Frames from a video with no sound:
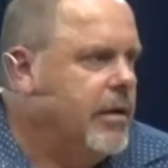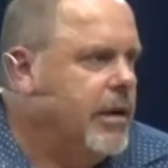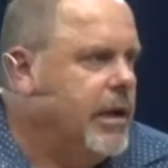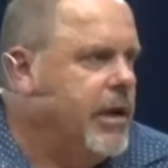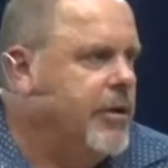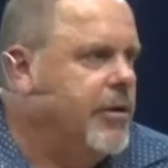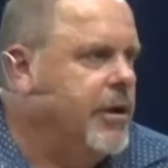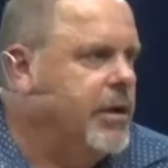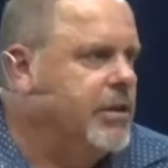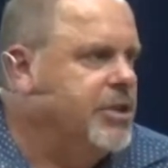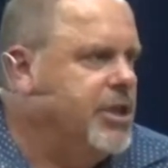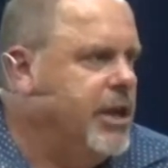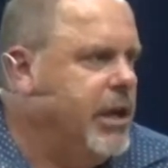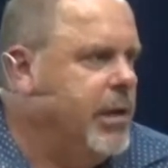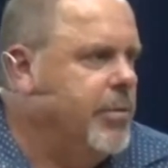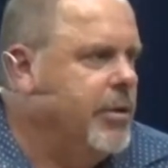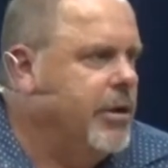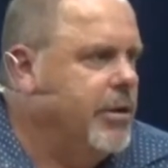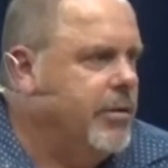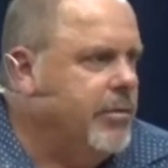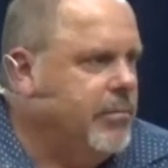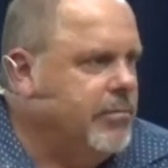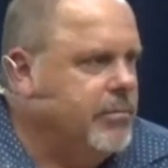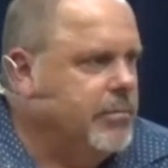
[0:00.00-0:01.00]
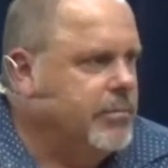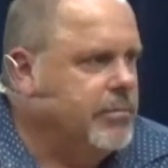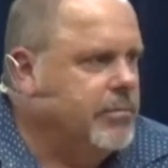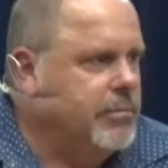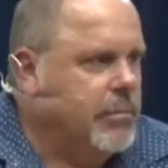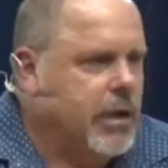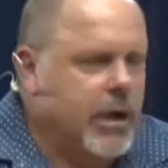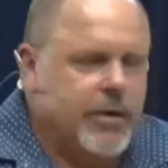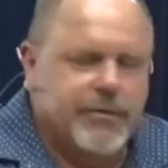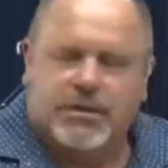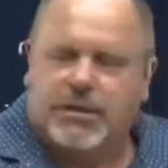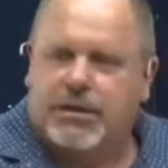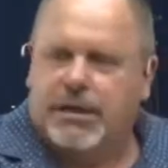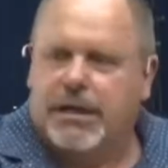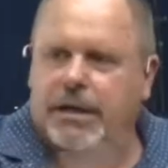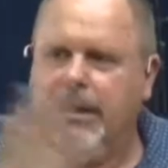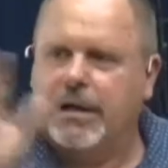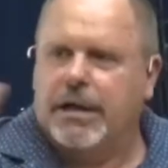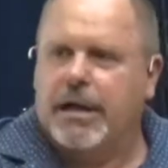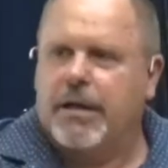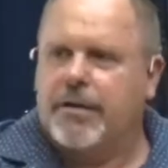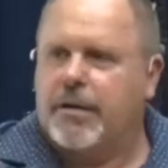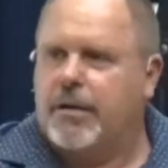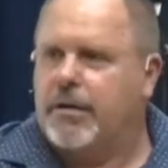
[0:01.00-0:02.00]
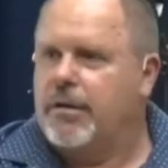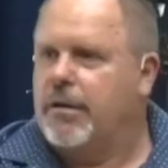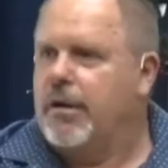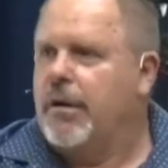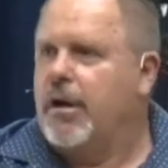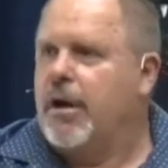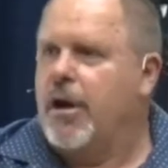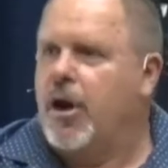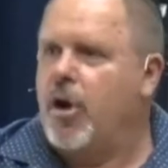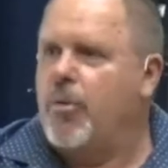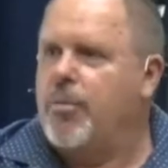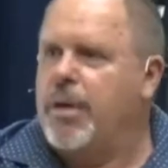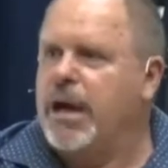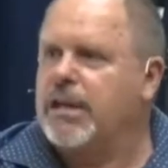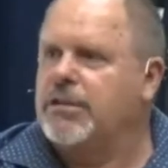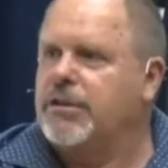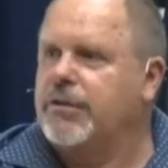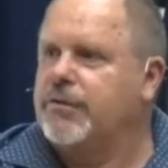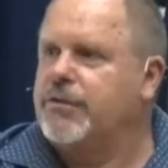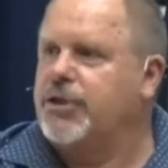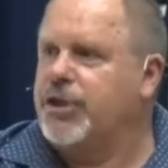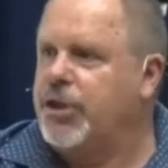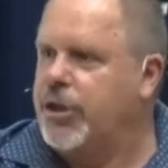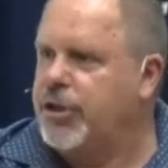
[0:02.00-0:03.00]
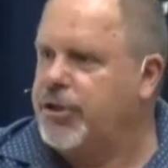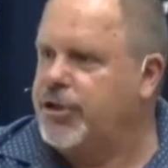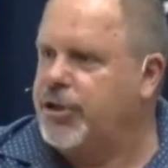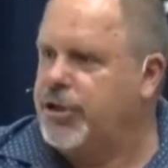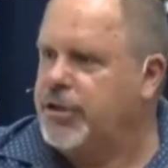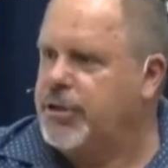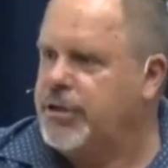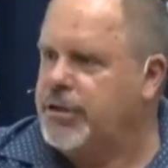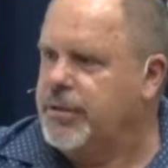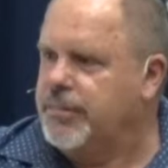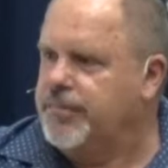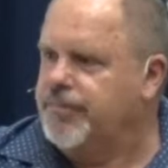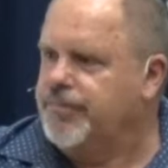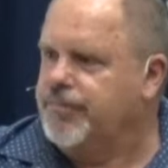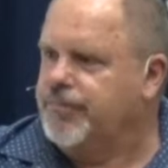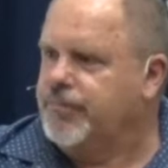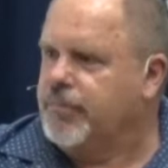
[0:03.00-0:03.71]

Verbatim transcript: area chairman, overseeing another whole bunch of churches.